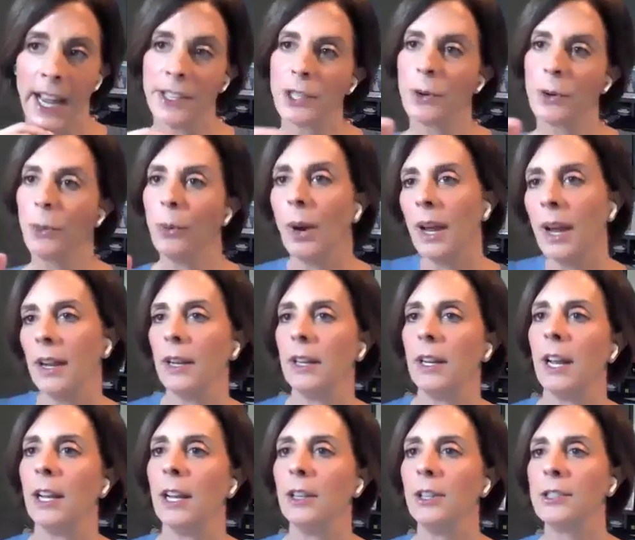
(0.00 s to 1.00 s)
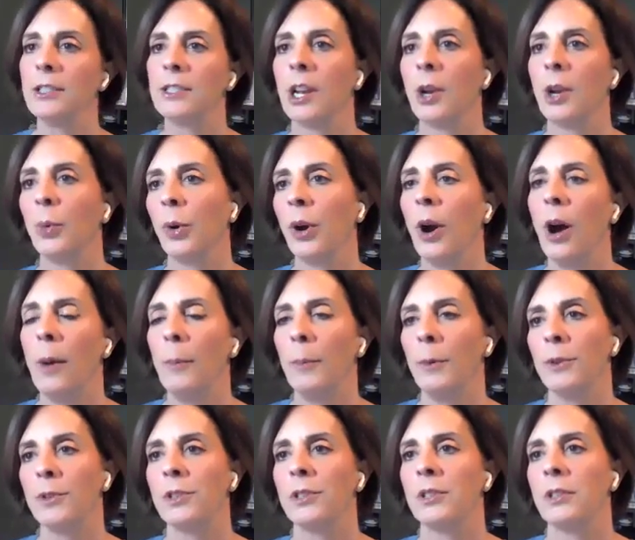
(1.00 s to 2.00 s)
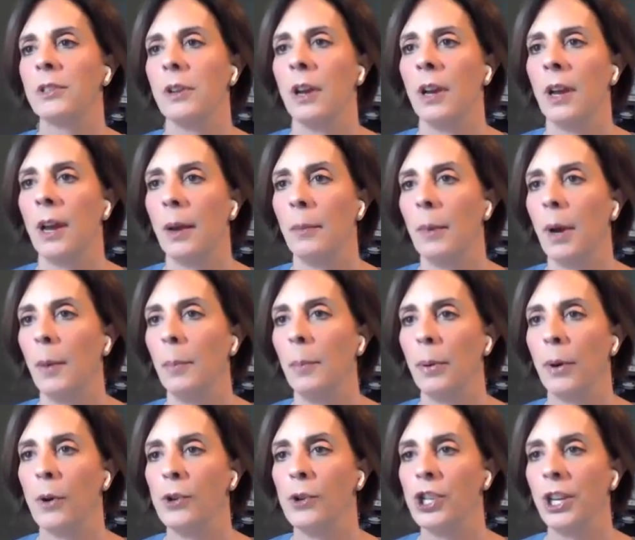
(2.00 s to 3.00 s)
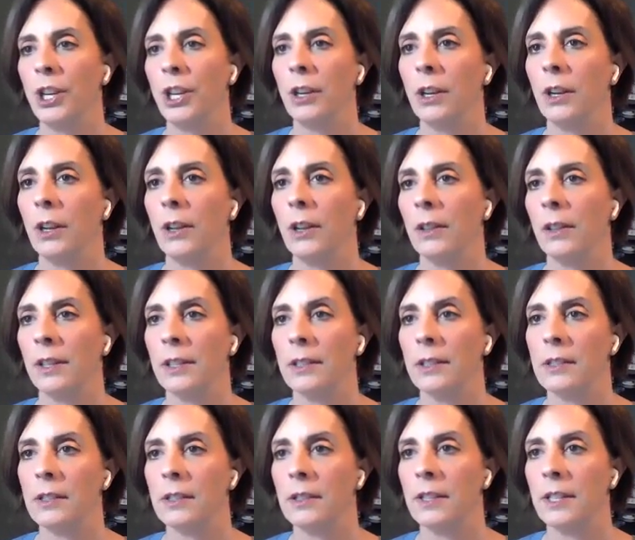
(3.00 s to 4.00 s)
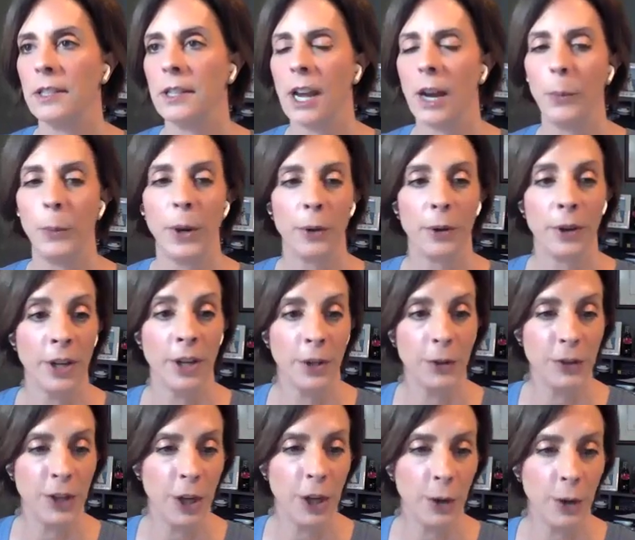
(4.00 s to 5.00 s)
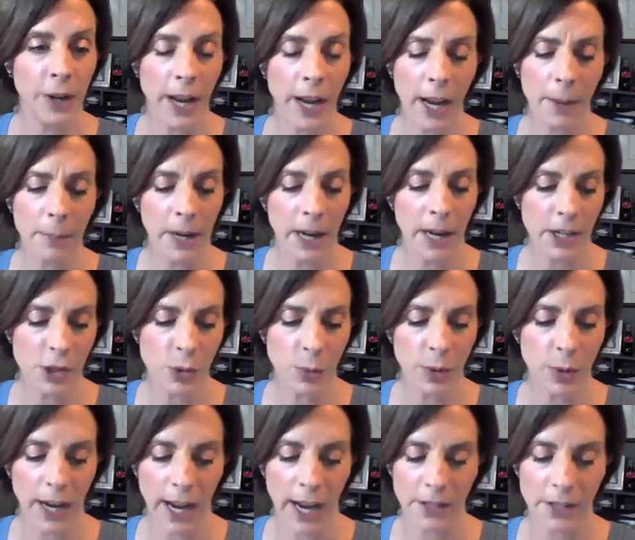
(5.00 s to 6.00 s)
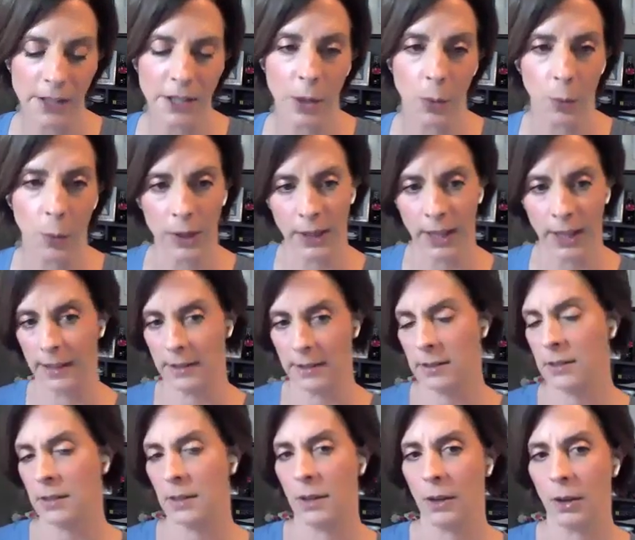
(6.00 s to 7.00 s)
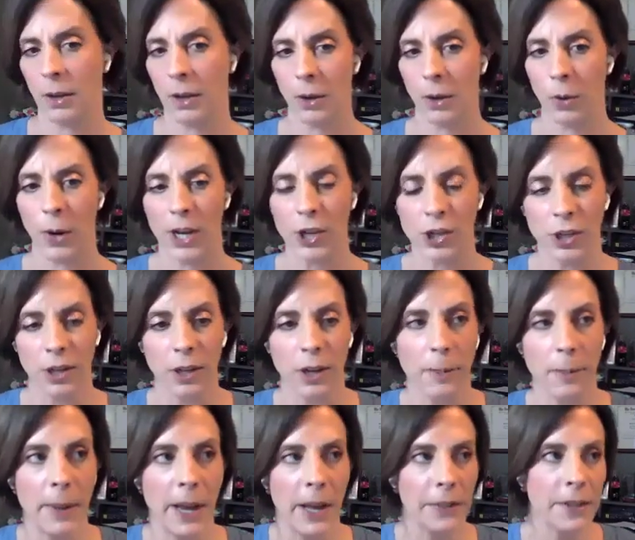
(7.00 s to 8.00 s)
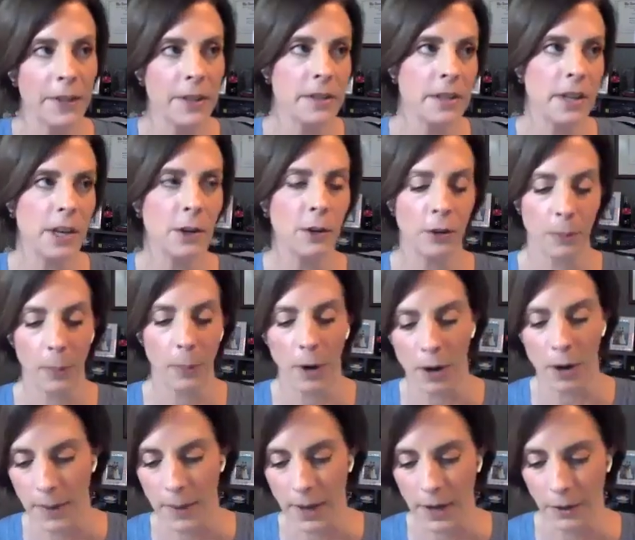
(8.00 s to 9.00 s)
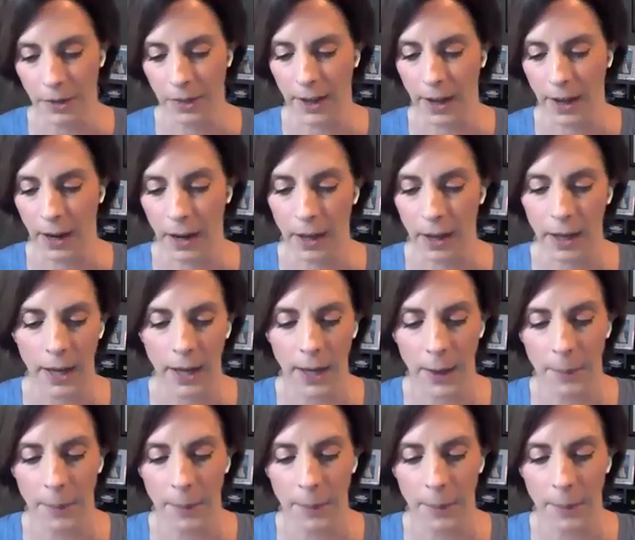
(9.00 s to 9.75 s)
yeah, so it looks like we're almost approaching the time we were going to do Q&A, but I just want to ask you one last question about this interdepartmental thing.